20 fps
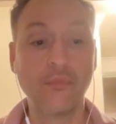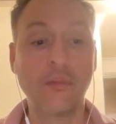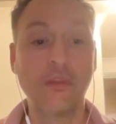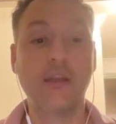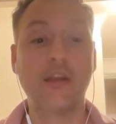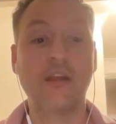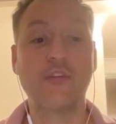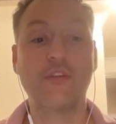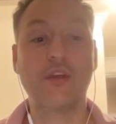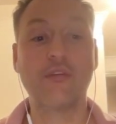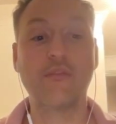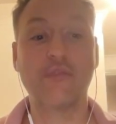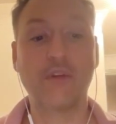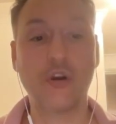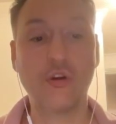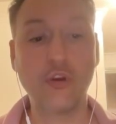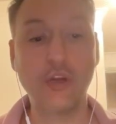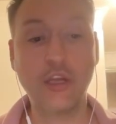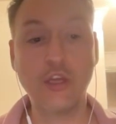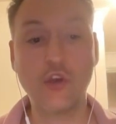It is a
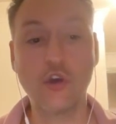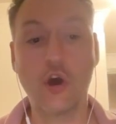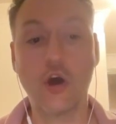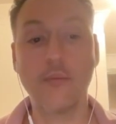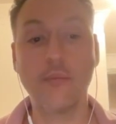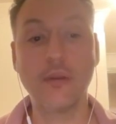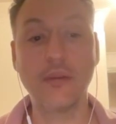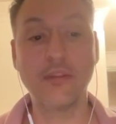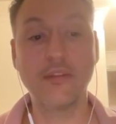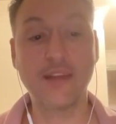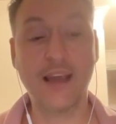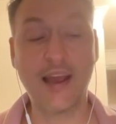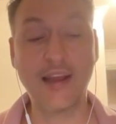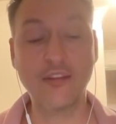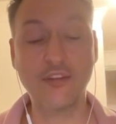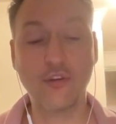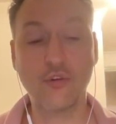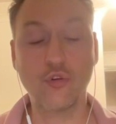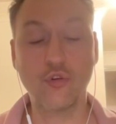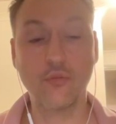very common
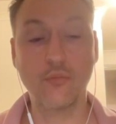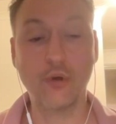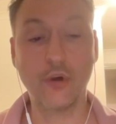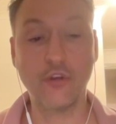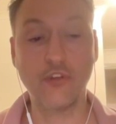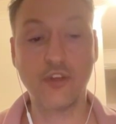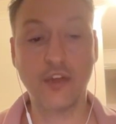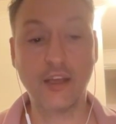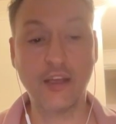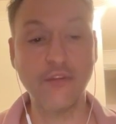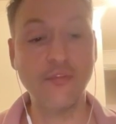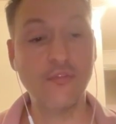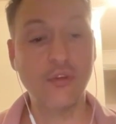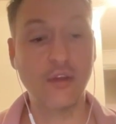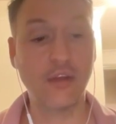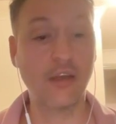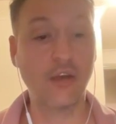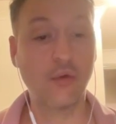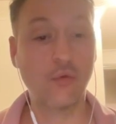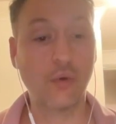tactical motif
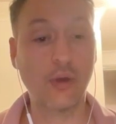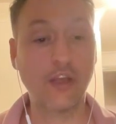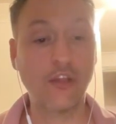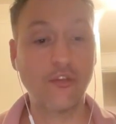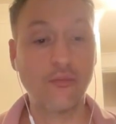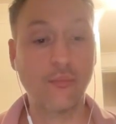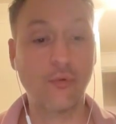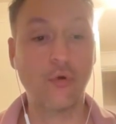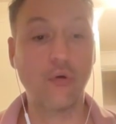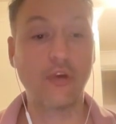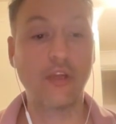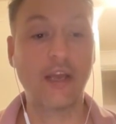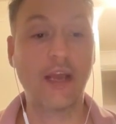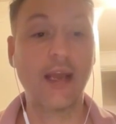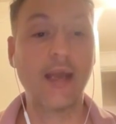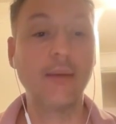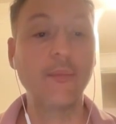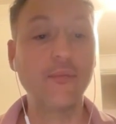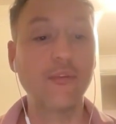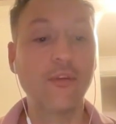in queen spawn
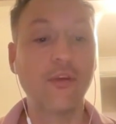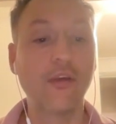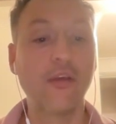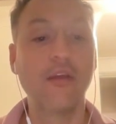games